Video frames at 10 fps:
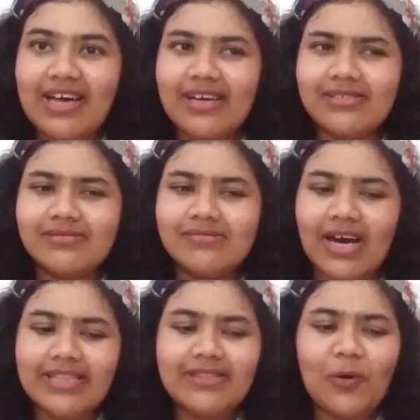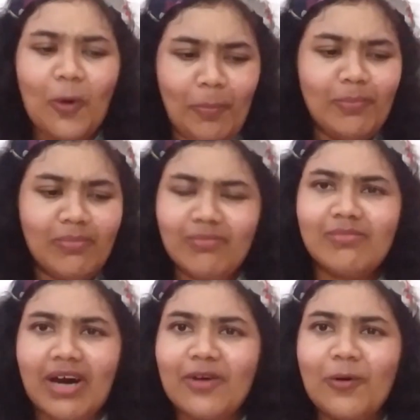and I
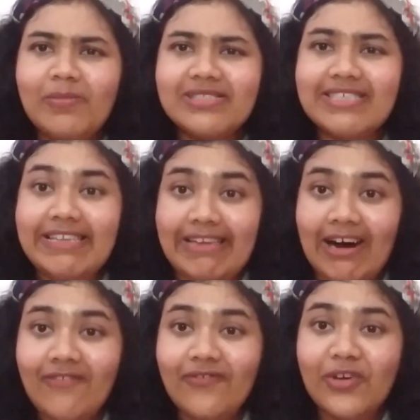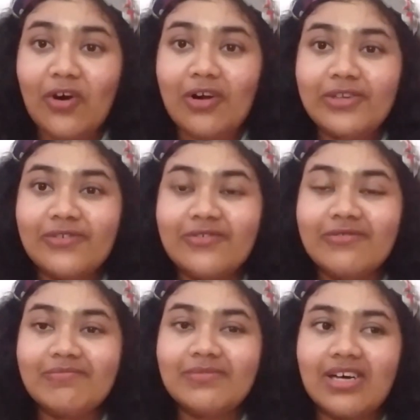hope it's enough for you all to
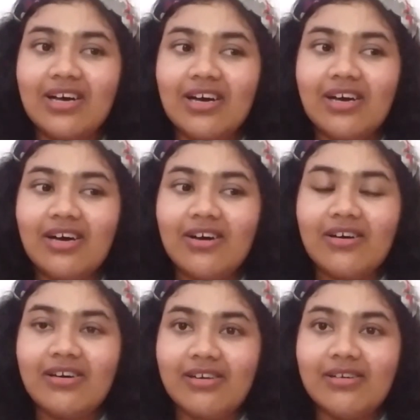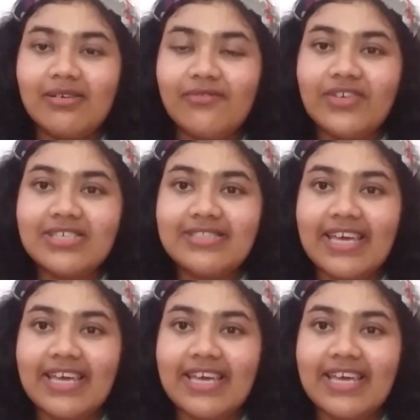face the